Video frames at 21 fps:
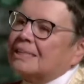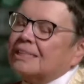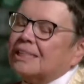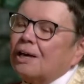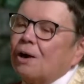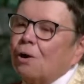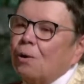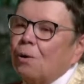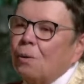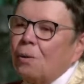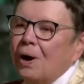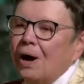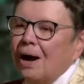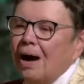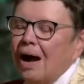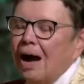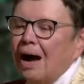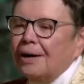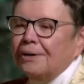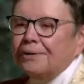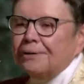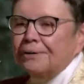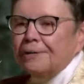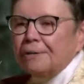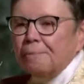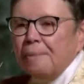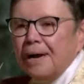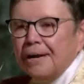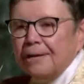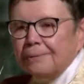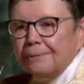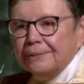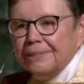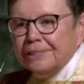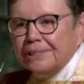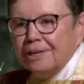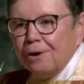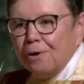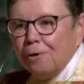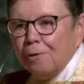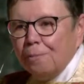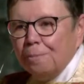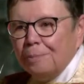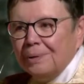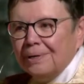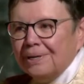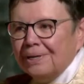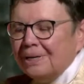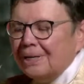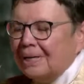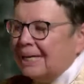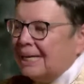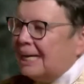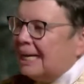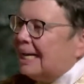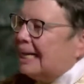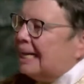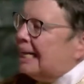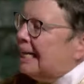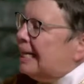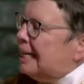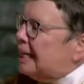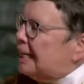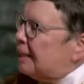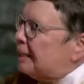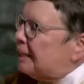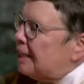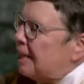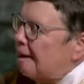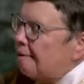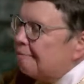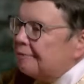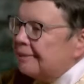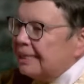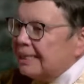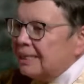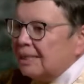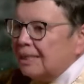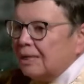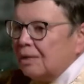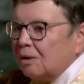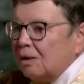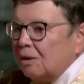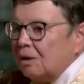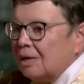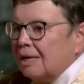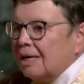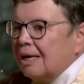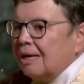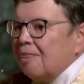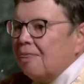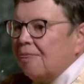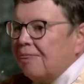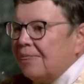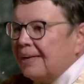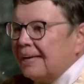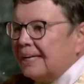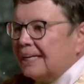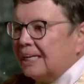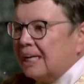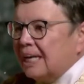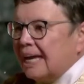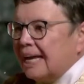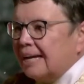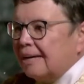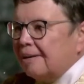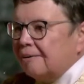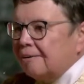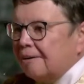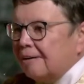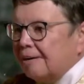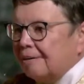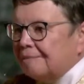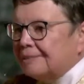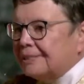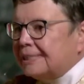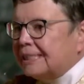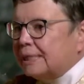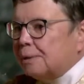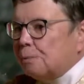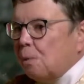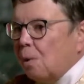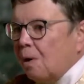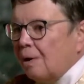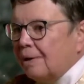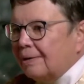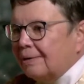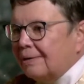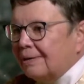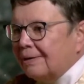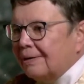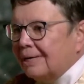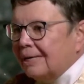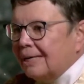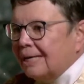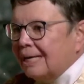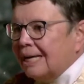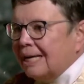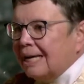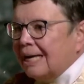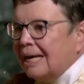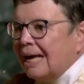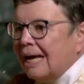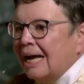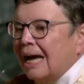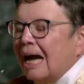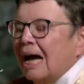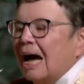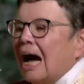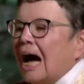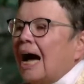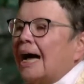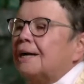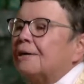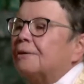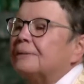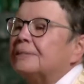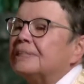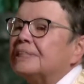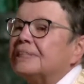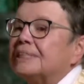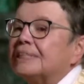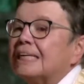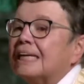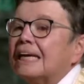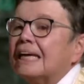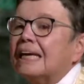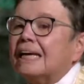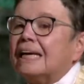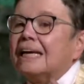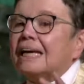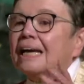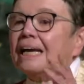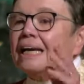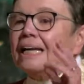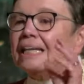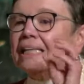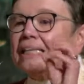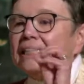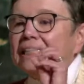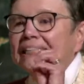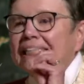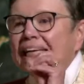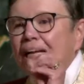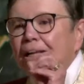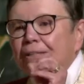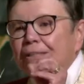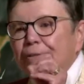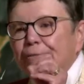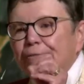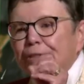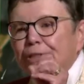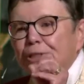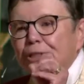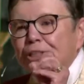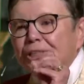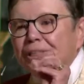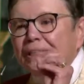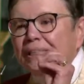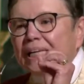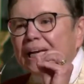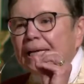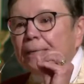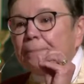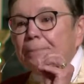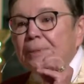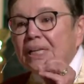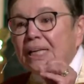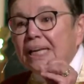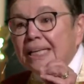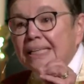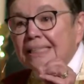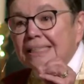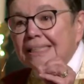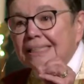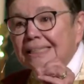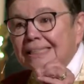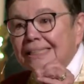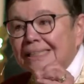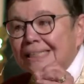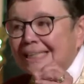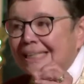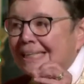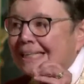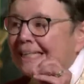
So, under the microscope, in a lovely little thin layer of seawater, I could see cell division take place.